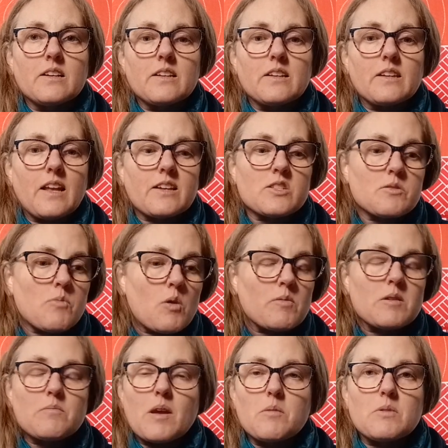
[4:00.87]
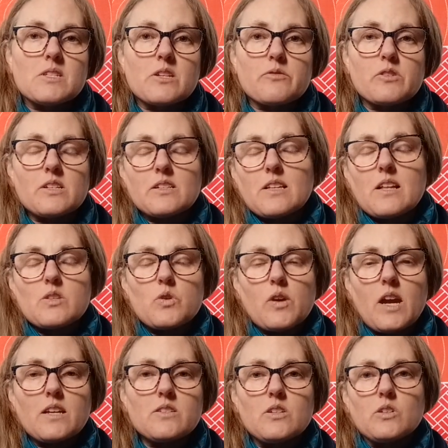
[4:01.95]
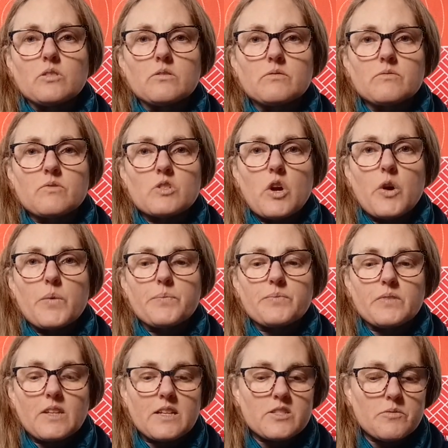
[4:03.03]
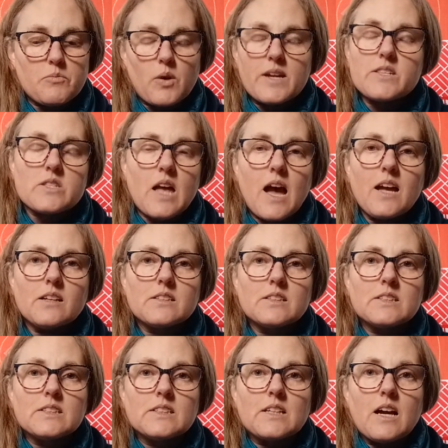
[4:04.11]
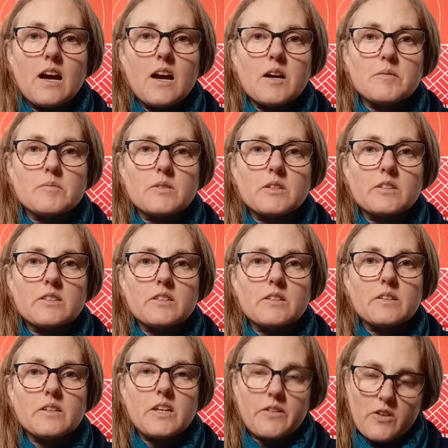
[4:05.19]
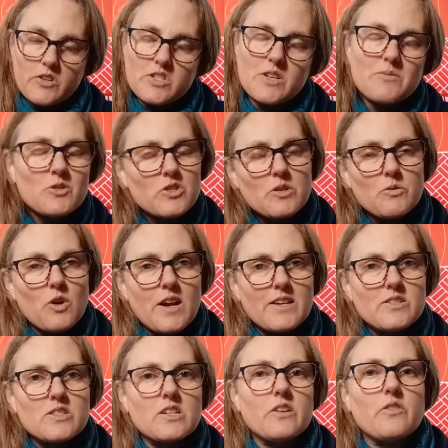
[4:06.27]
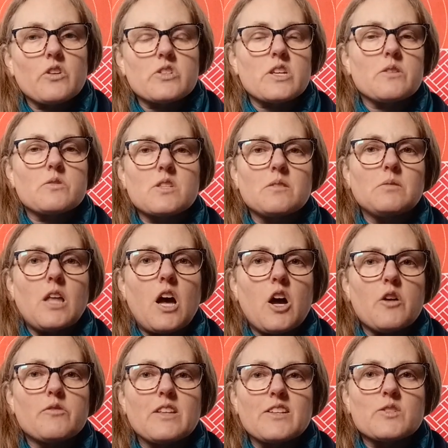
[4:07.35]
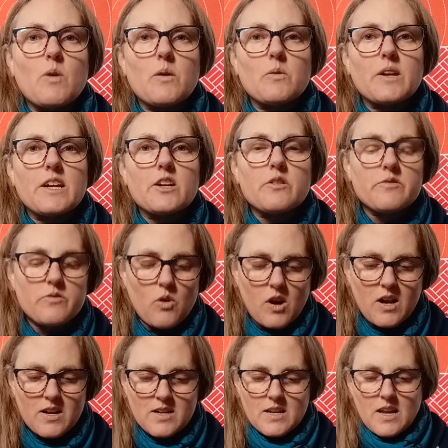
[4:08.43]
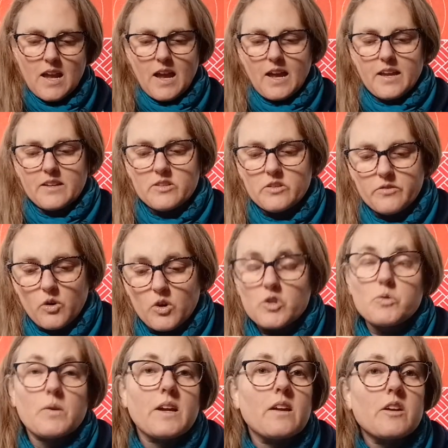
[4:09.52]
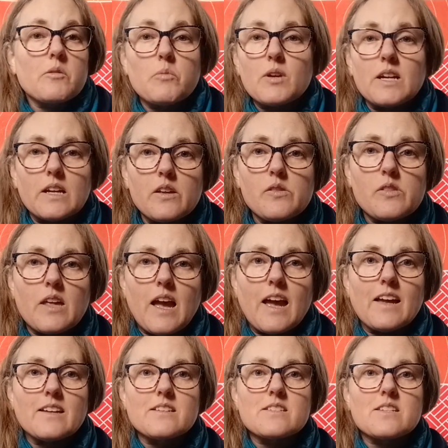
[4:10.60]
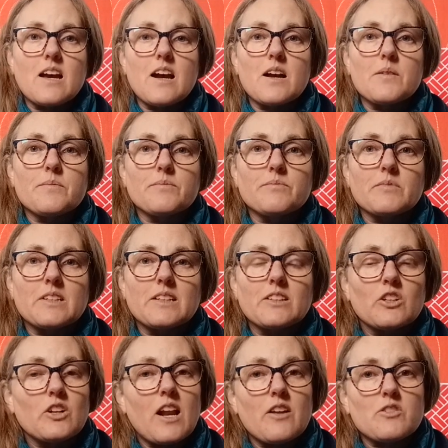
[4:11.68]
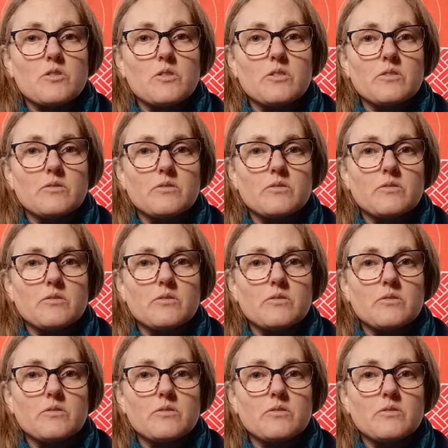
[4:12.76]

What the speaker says: next moment may be different, and that's okay too. So let's embrace that. Give ourselves some grace, give ourselves some love. That's what we're here for, and of course we're here to breathe and learn how to,